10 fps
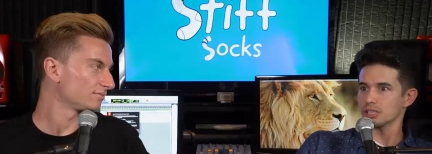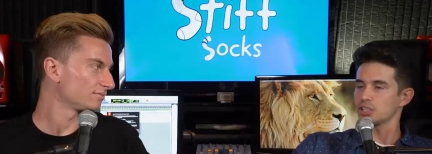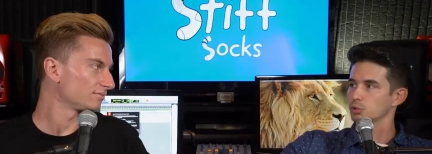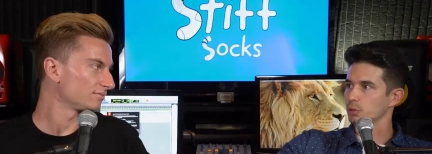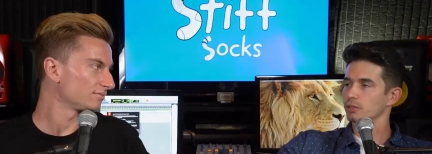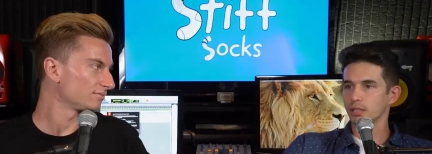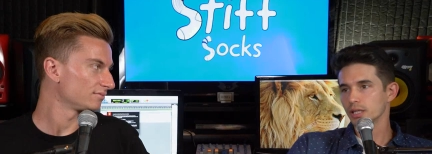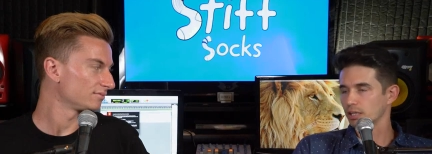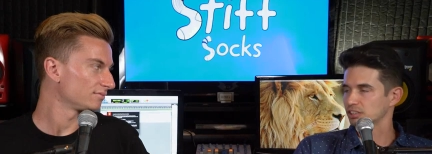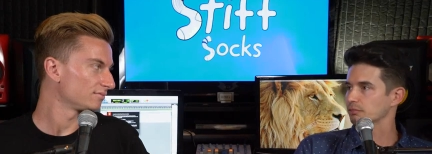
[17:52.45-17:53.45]
Speaker 1: and then switch, then
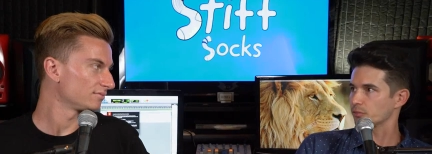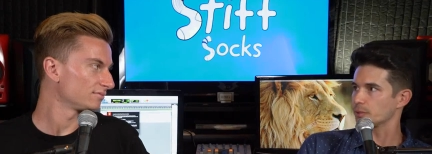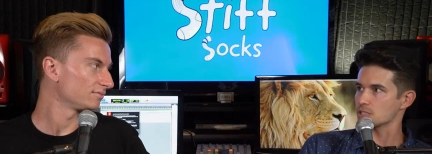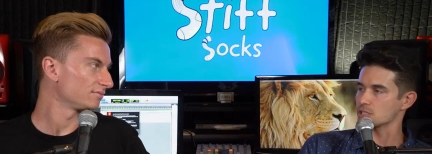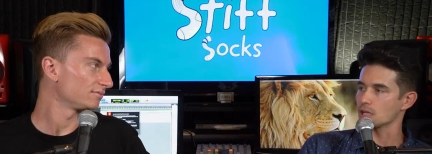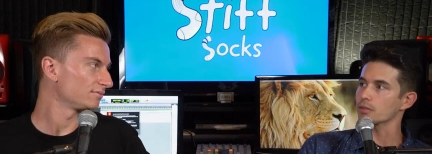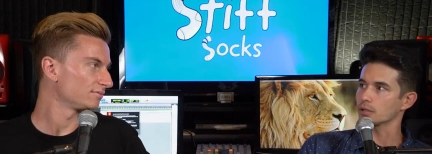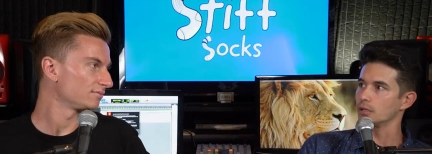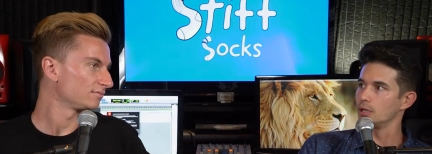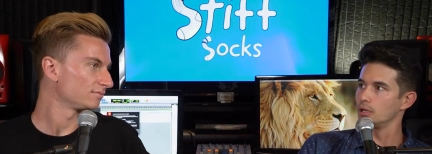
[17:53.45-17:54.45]
yeah, 7.5 minutes is
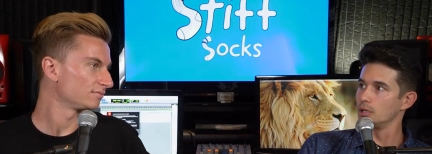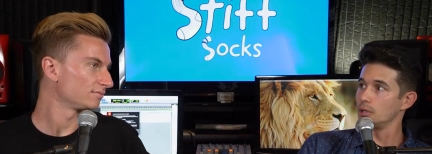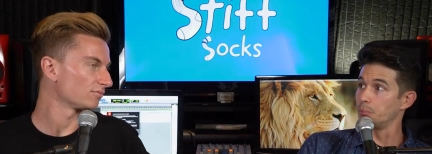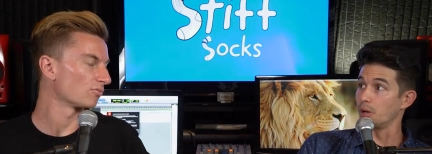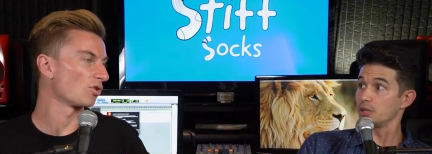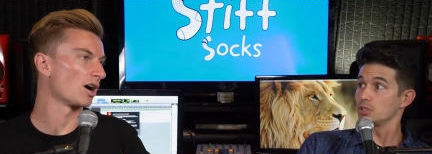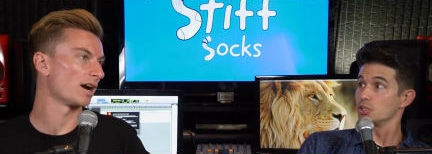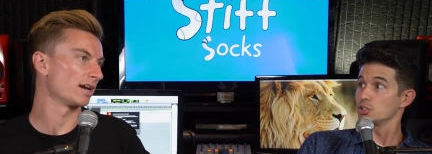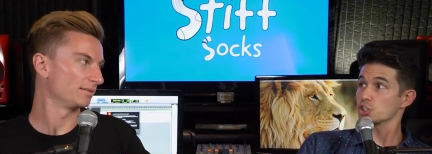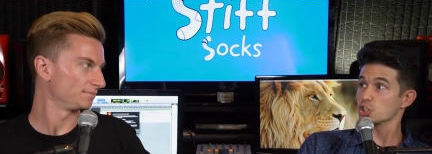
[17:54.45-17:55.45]
nothing. But
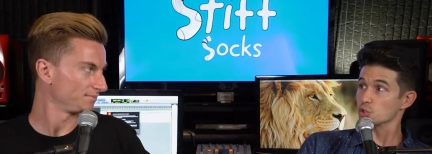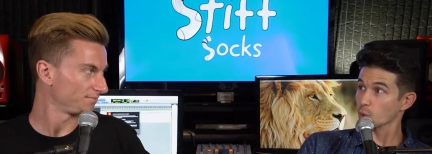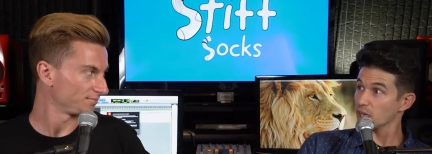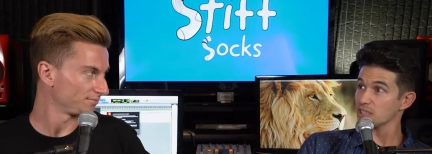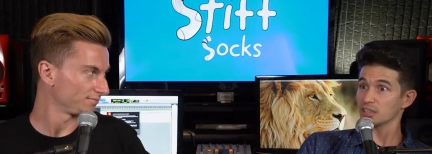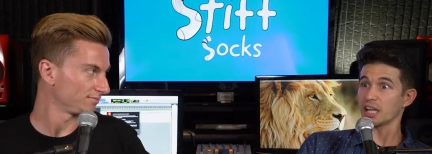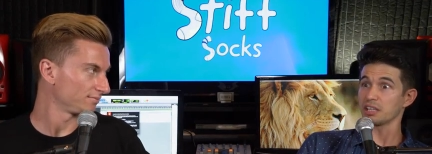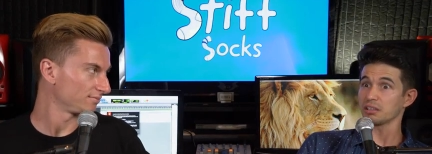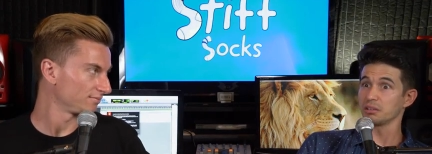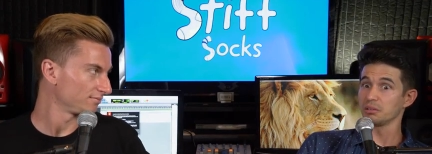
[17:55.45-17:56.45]
straight
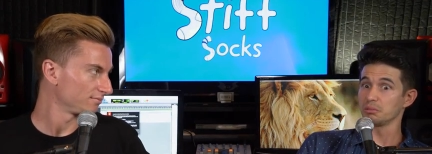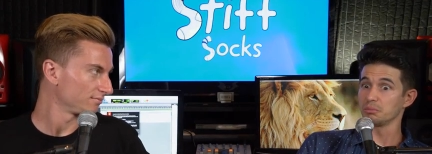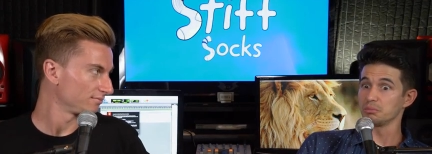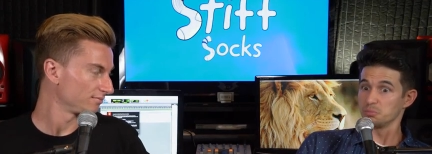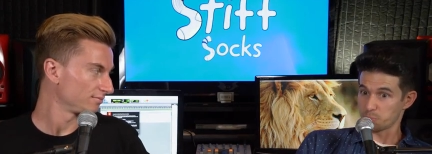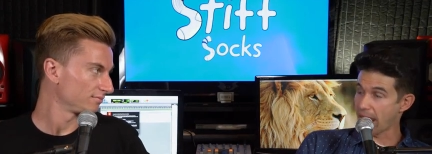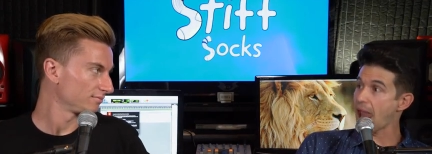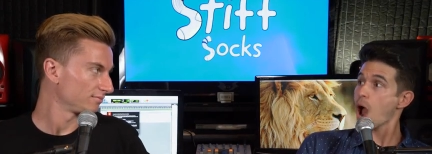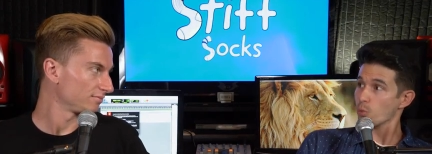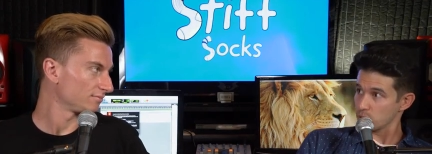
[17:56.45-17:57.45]
like.
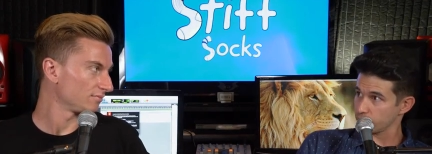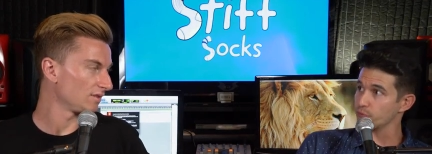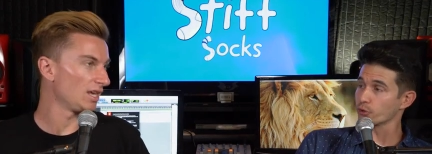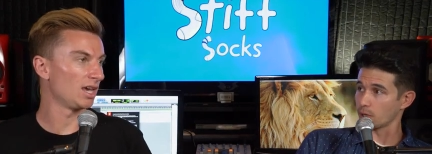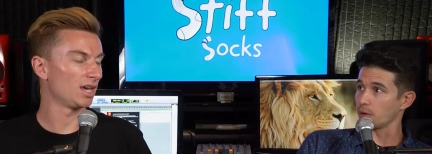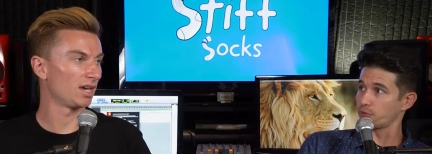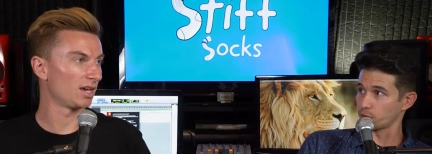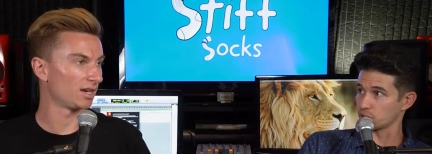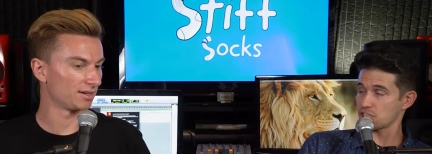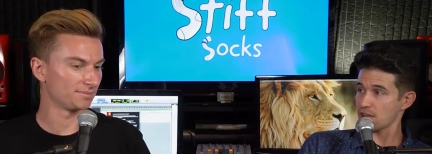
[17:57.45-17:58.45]
Pound
Speaker 2: for
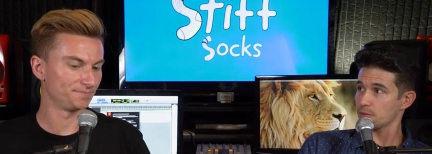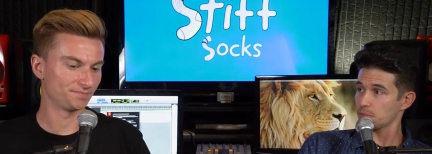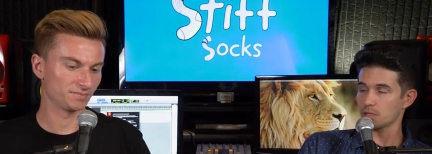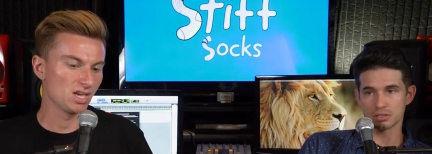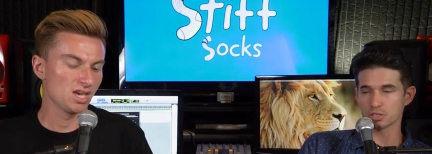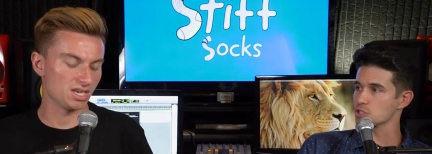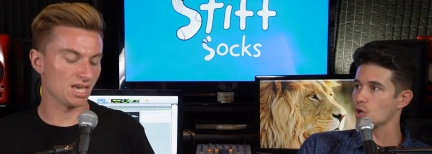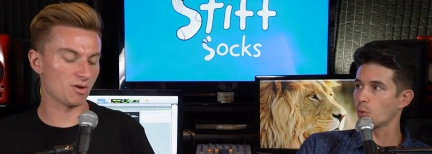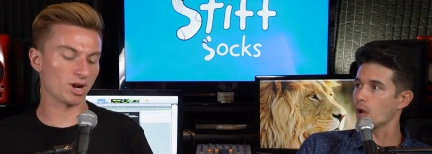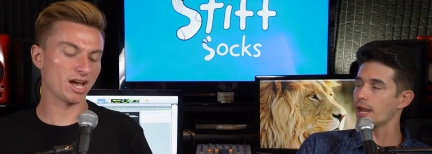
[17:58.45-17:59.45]
for 7. There's
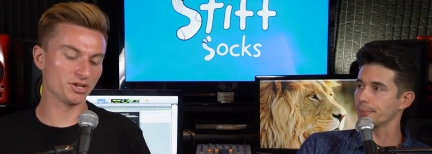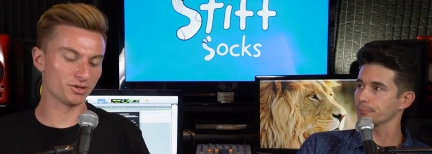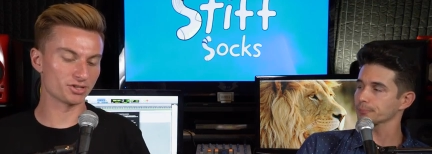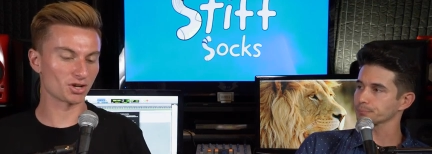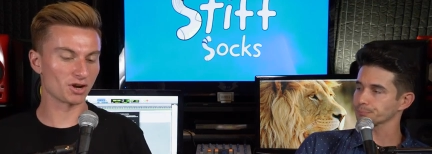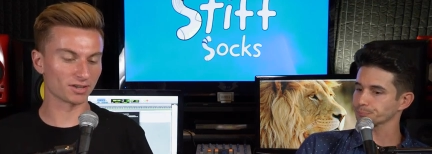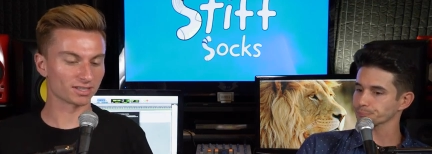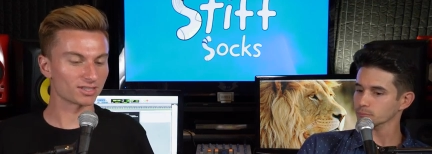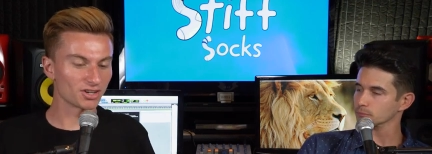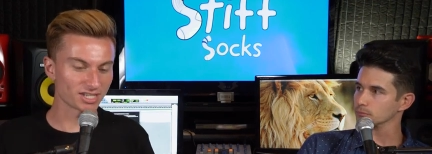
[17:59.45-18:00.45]
no way. What I do is I'll go for like
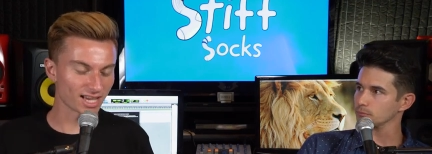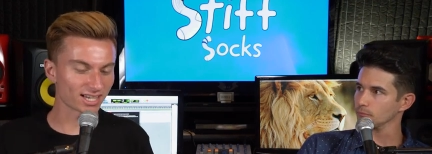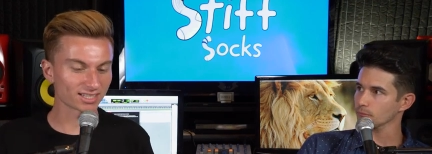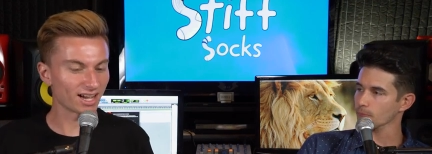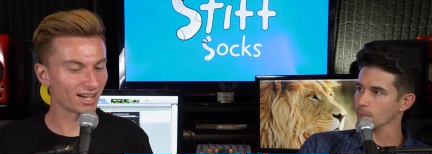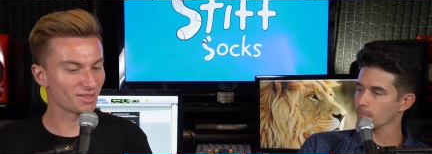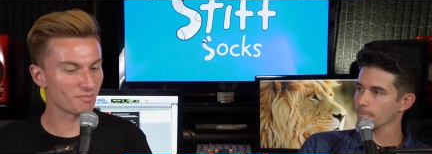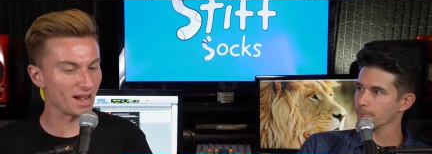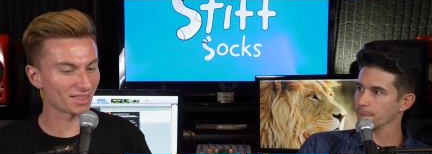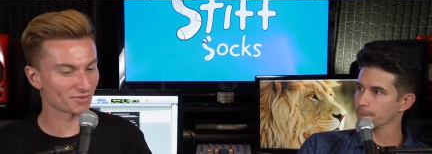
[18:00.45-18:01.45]
30 seconds, hide in the
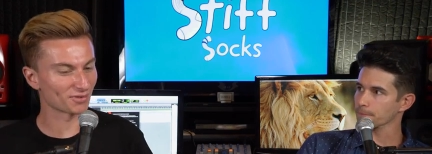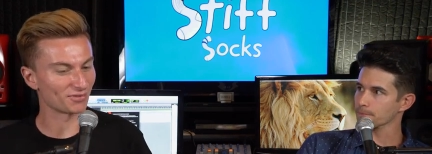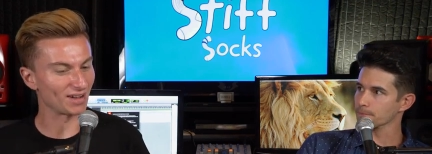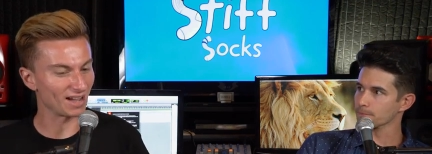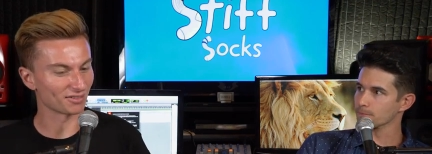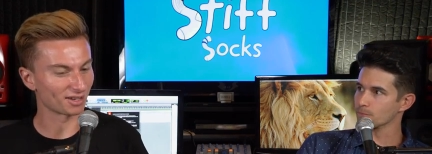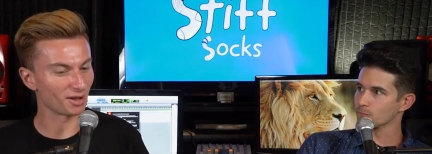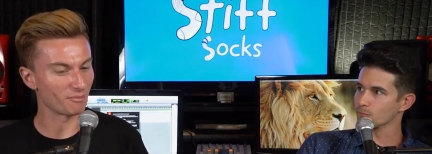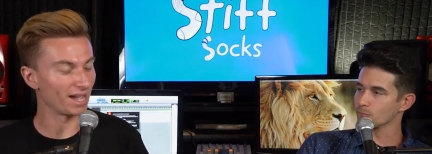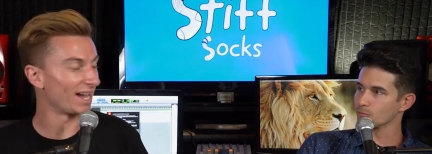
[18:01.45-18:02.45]
bathroom for 5, and
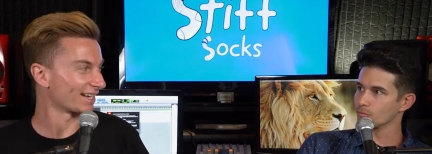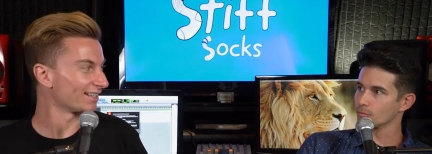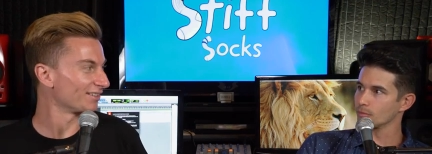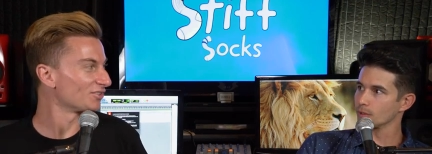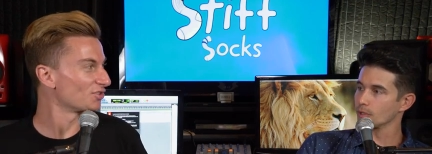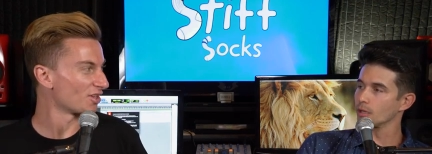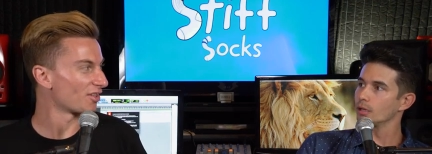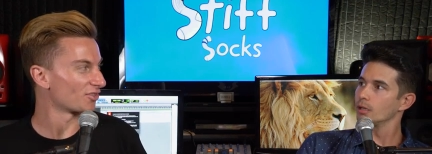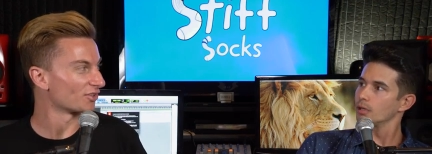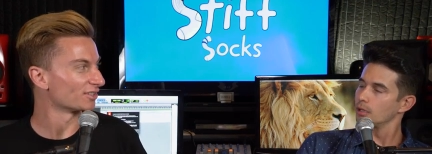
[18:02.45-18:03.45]
come back and then do the other 30